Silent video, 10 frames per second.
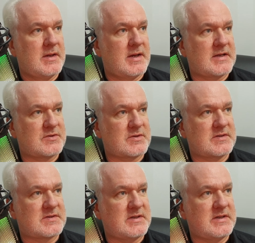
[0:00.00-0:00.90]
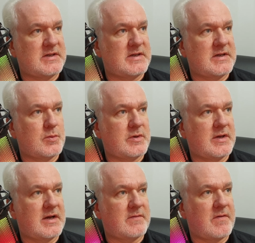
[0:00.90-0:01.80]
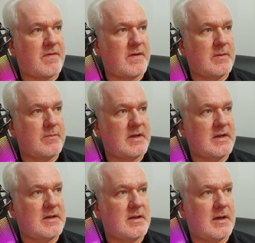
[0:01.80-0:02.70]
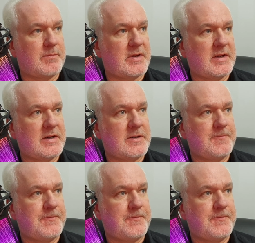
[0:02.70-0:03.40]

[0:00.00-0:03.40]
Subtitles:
As you can see here, we have the thumbnail up here.